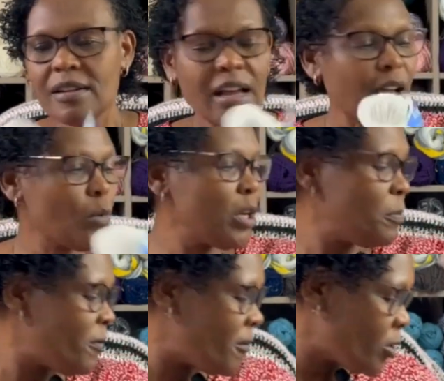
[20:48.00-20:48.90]
a
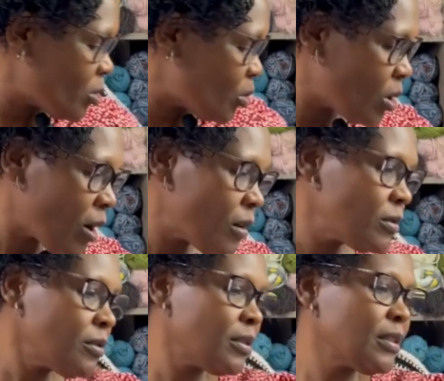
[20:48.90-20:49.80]
whip for too long,
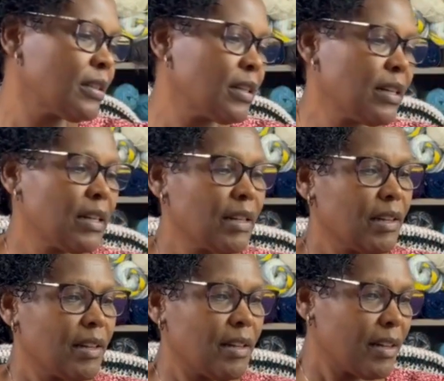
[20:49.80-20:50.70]

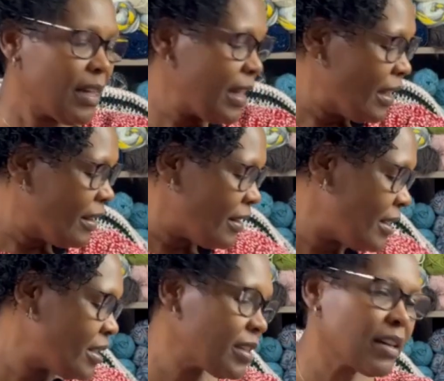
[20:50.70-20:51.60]
and
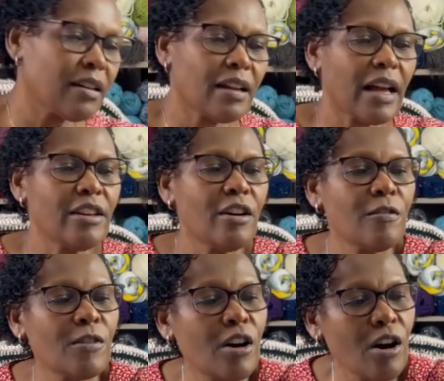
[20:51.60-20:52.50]
it kind
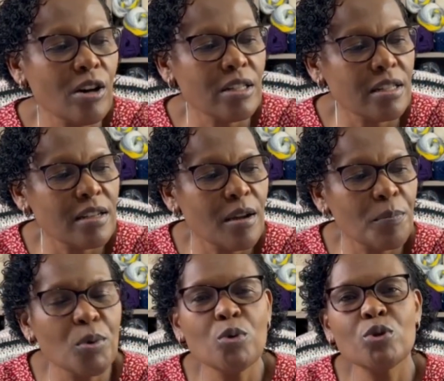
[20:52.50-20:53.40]
of got
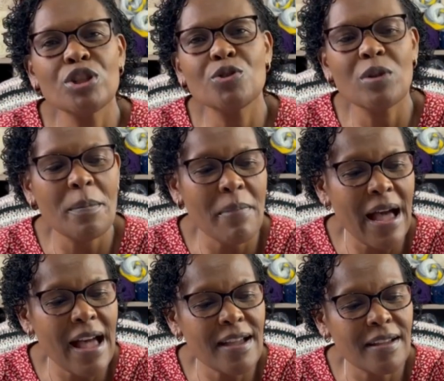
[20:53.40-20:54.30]
pushed to the
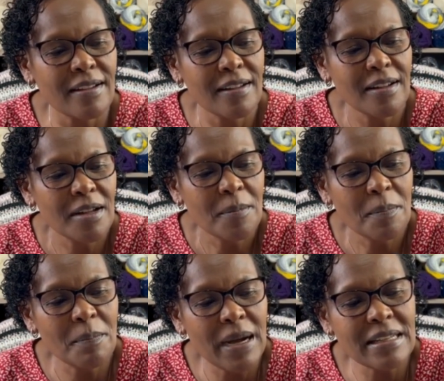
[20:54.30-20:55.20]
back,
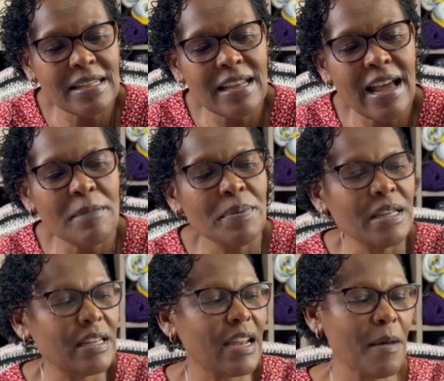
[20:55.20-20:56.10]
but I
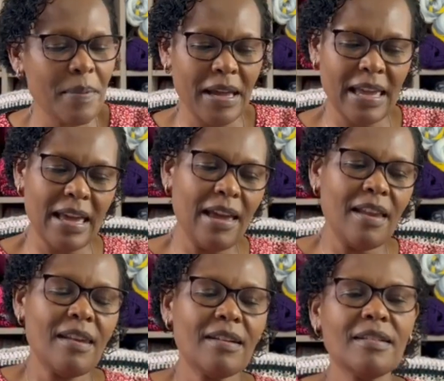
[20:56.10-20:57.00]
picked it up
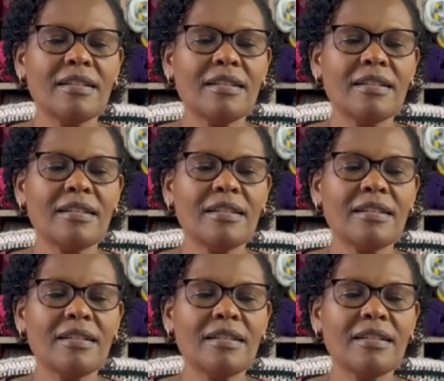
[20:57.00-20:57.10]
again,